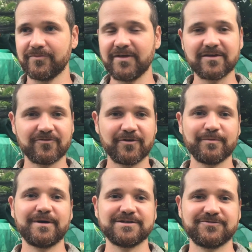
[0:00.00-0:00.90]
thanks
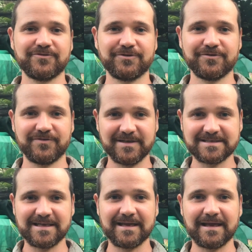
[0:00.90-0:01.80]
very much for
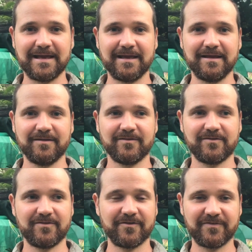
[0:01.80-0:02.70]
listening, and
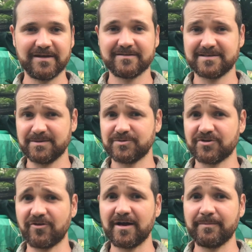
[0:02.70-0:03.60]
don't forget to
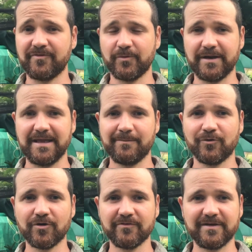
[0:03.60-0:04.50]
subscribe if you want to hear
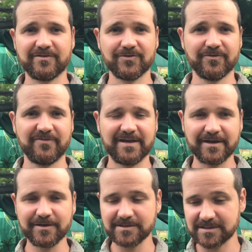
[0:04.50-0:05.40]
more of these sort of
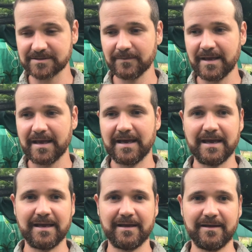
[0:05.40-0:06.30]
videos,
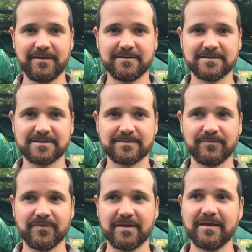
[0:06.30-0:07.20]
and
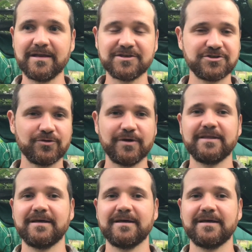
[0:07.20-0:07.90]
enjoy